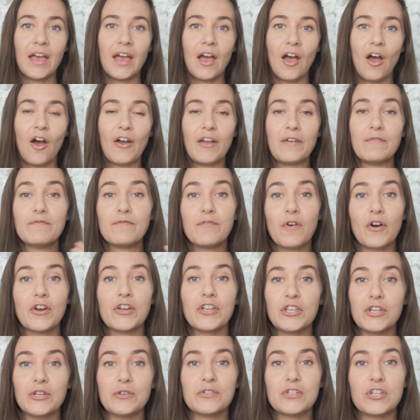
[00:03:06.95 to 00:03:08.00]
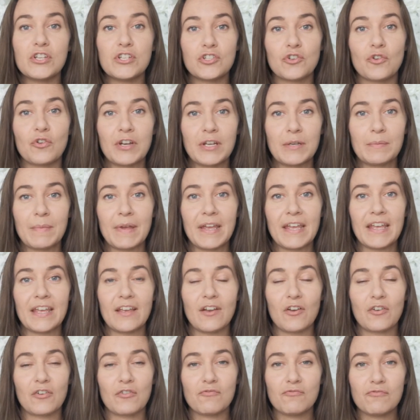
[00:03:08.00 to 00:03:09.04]
I invite you to join me
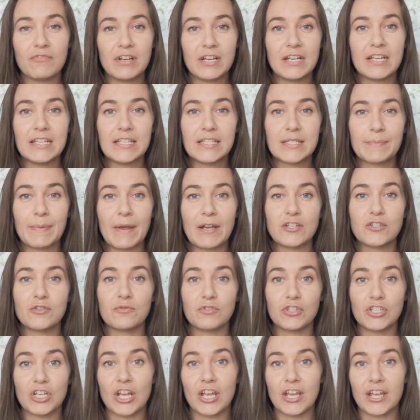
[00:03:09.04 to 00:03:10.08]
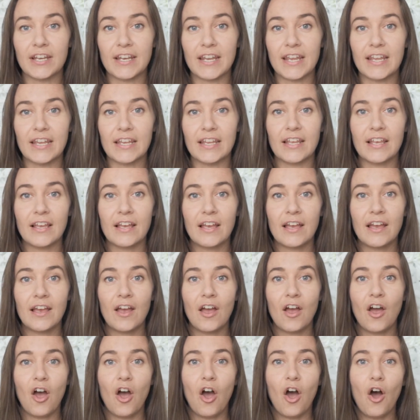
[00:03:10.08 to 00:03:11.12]
on a really special journey
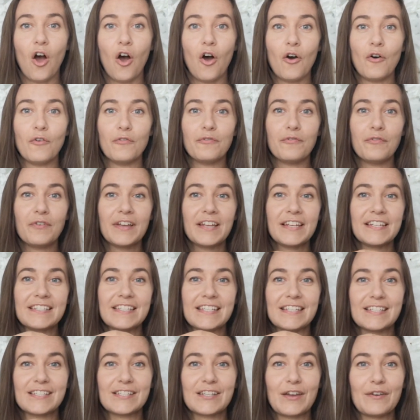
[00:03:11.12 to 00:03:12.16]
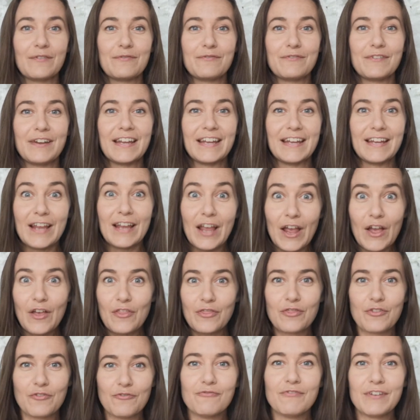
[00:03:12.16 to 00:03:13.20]
of discovering
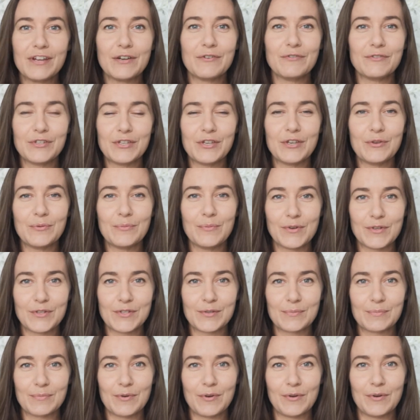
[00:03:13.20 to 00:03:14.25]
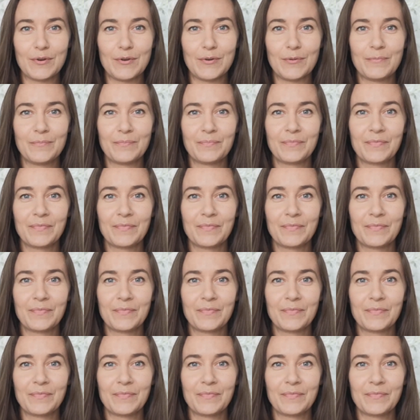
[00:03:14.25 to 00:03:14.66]
the real you once more